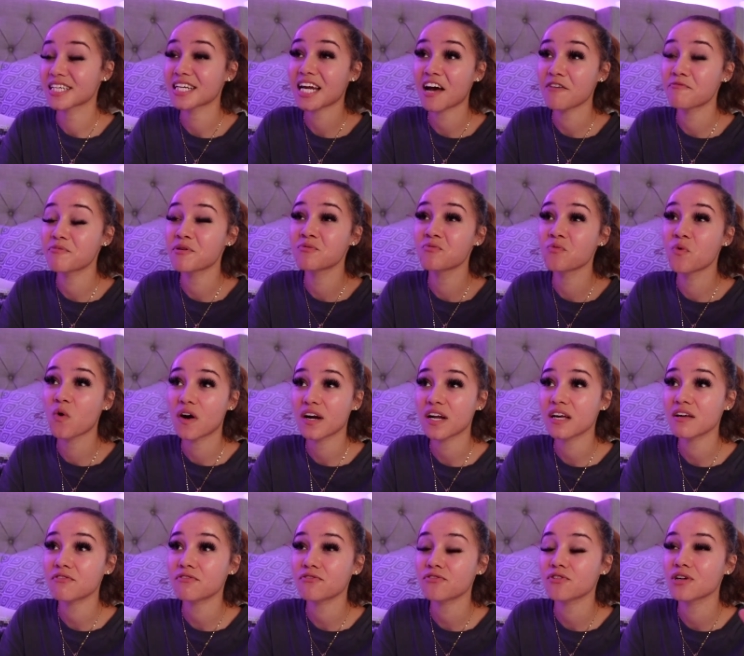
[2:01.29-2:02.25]
that I've been
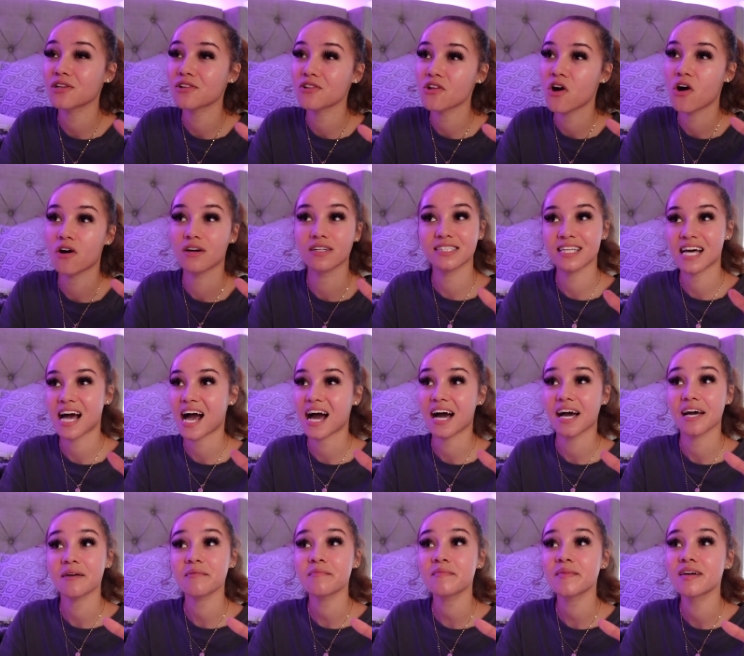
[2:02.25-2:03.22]
wanting for a long
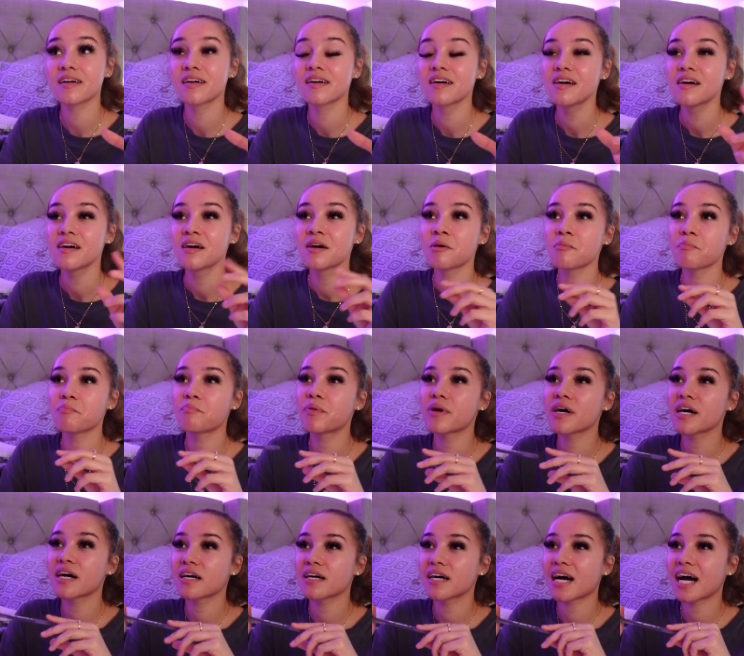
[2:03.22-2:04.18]
time,
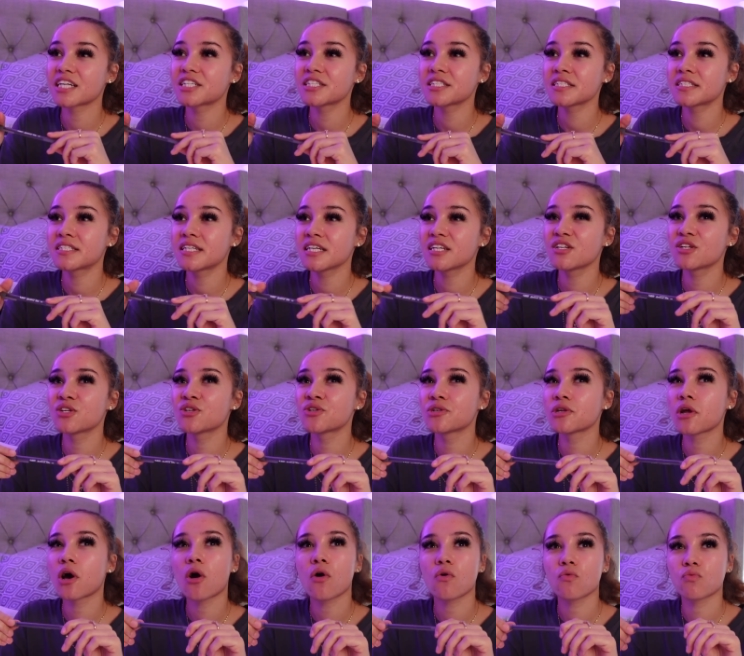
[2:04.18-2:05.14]
but I just didn't
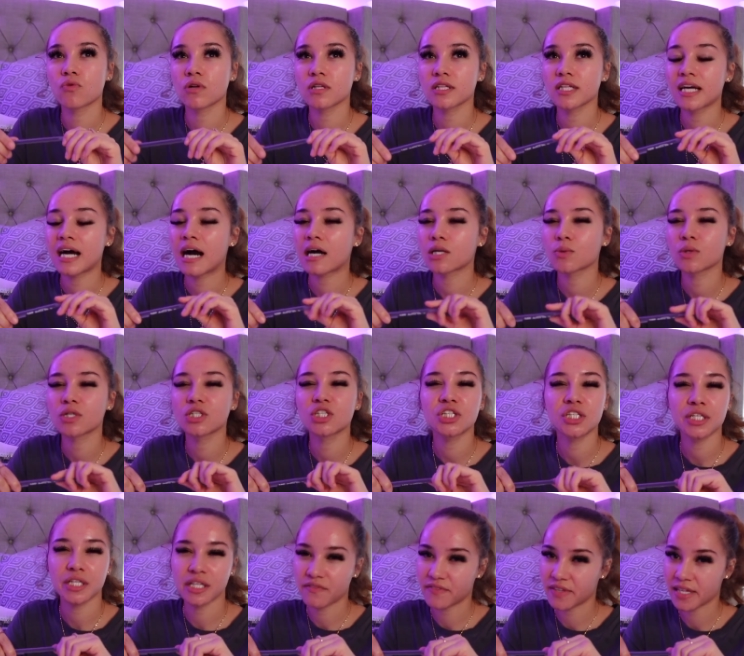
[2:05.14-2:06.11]
know really how to
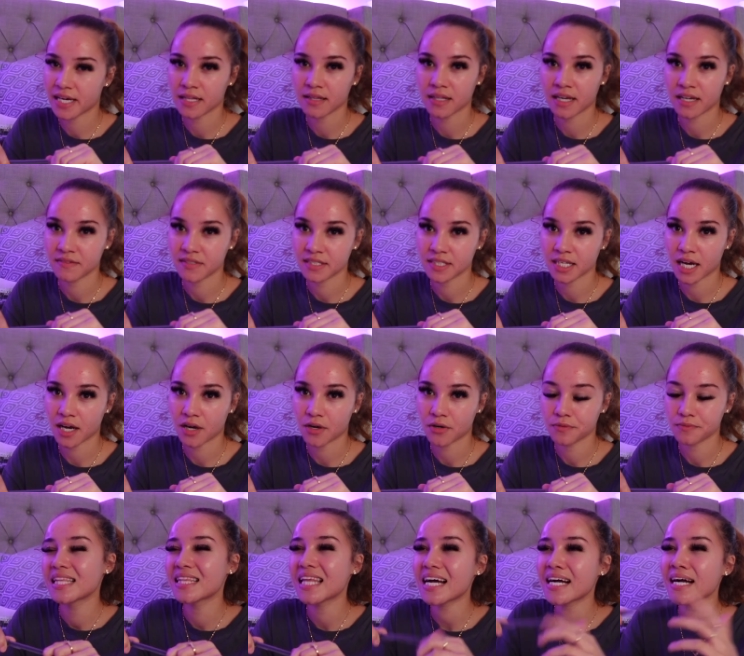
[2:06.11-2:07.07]
achieve that
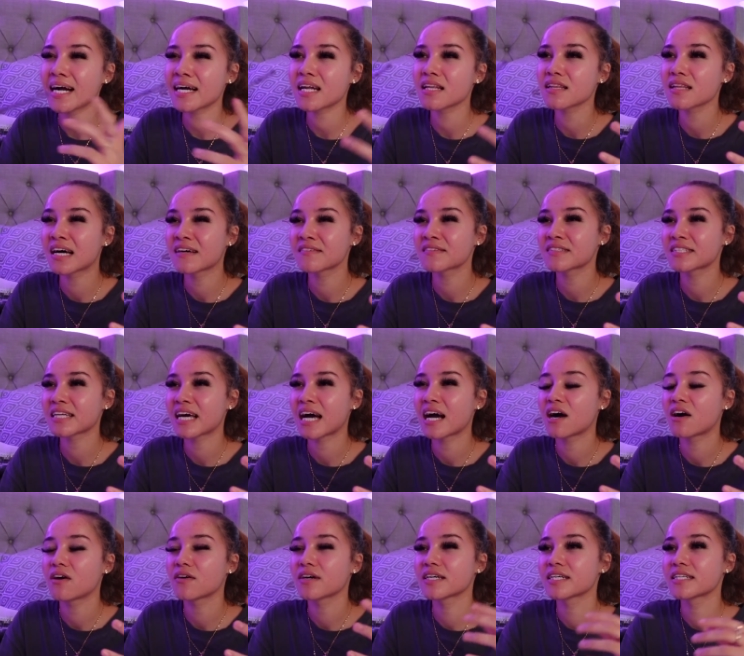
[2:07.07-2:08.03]
lifestyle. And that kind of
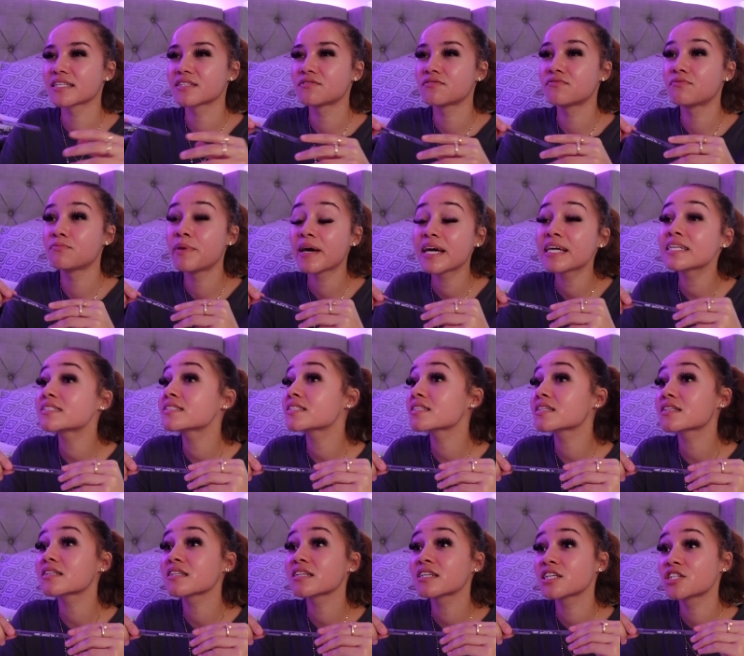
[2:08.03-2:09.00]
lifestyle is
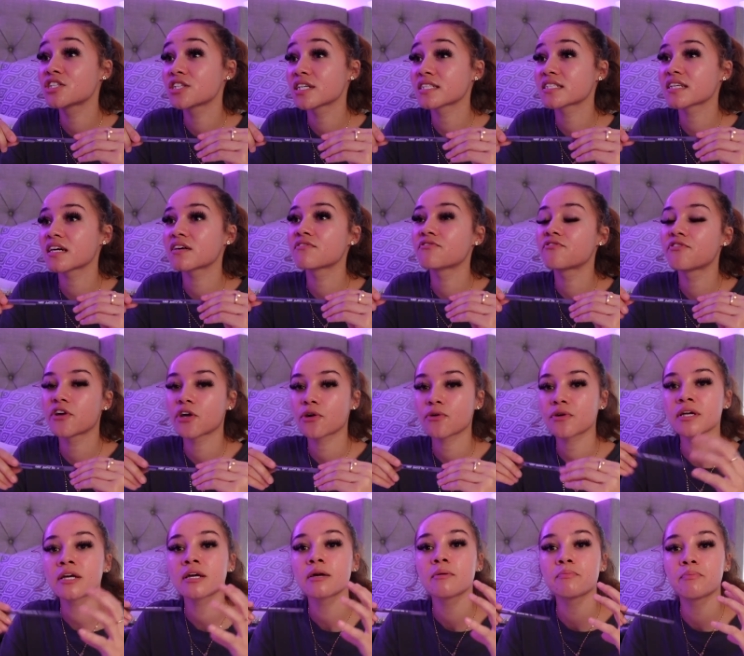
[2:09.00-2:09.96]
basically just a
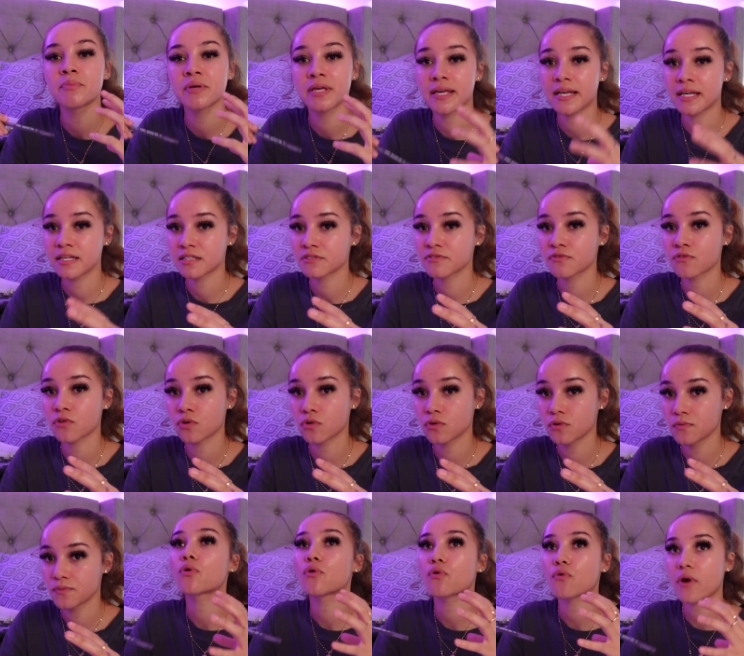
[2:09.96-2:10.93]
very
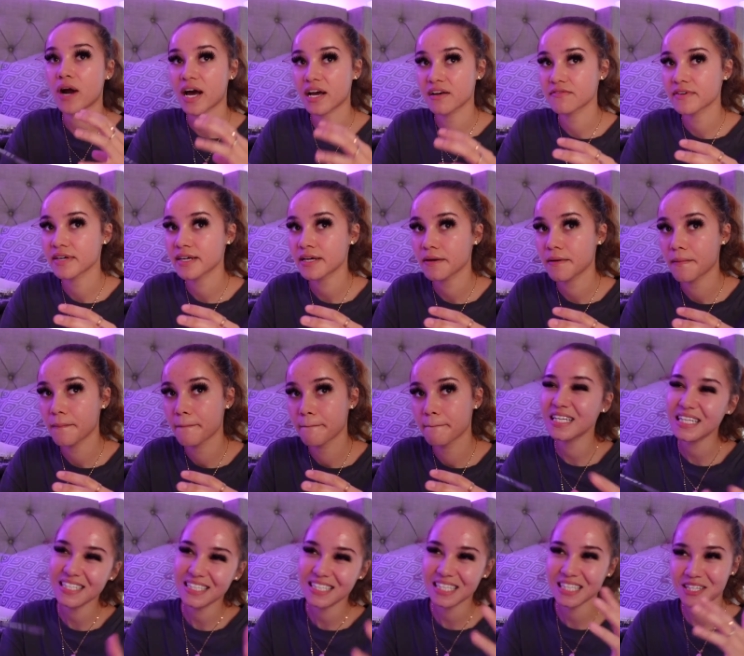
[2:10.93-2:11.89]
peaceful, private,
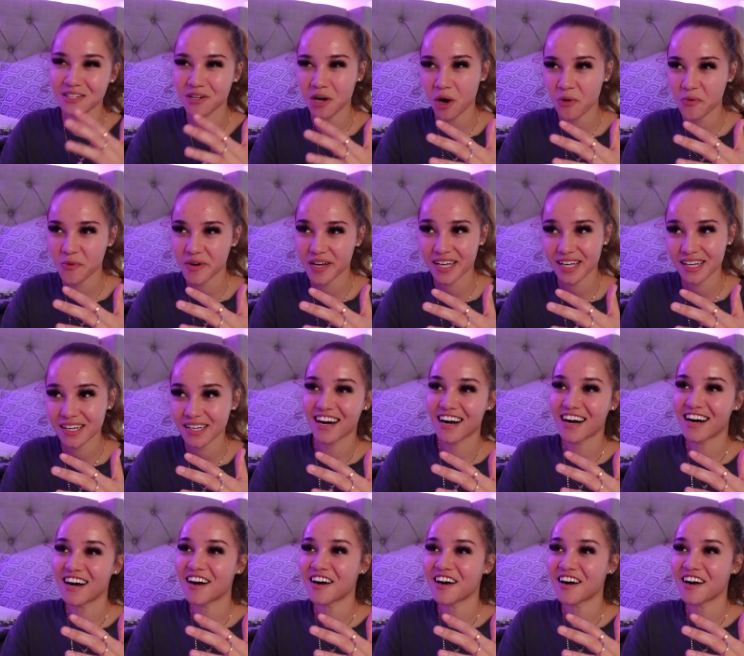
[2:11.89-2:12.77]
easygoing,